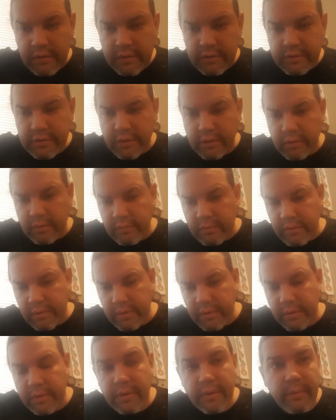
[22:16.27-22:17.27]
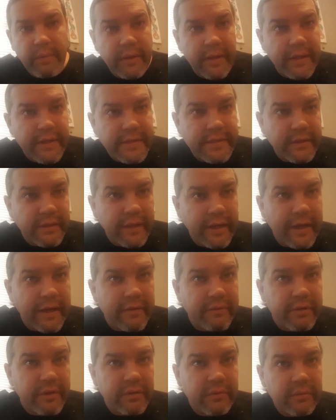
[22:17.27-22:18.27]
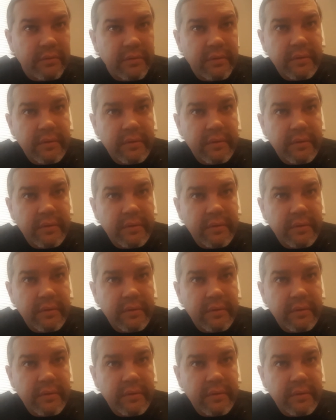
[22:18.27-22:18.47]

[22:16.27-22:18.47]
So while I still have you,